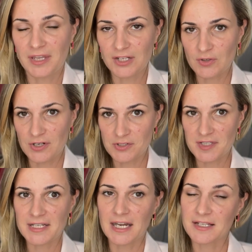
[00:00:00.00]
thing to
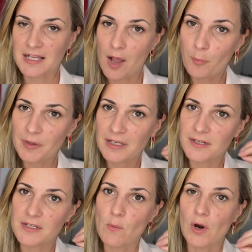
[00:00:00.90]
understand is how
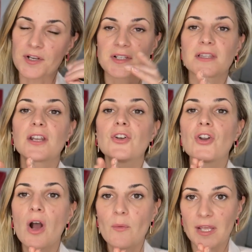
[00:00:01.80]
polarity works, and then
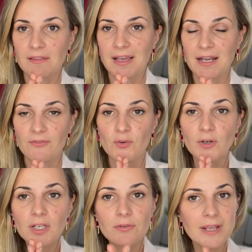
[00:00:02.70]
knowing that if you want
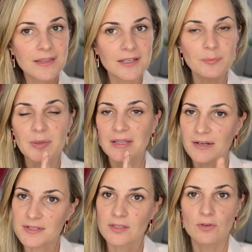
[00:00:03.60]
to create that
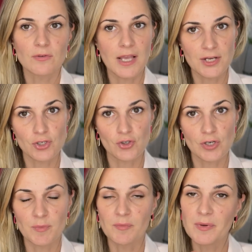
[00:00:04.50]
polarity in your
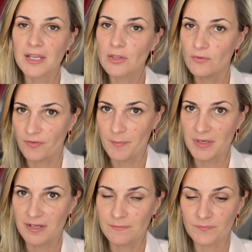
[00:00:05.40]
relationship and be in your
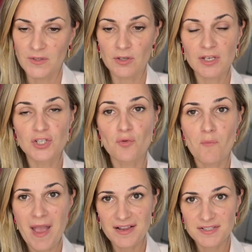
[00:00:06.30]
feminine, you need to
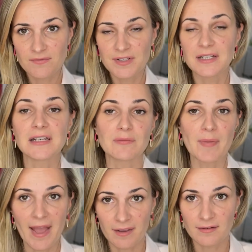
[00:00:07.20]
massively lean
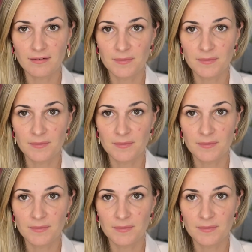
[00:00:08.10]
back.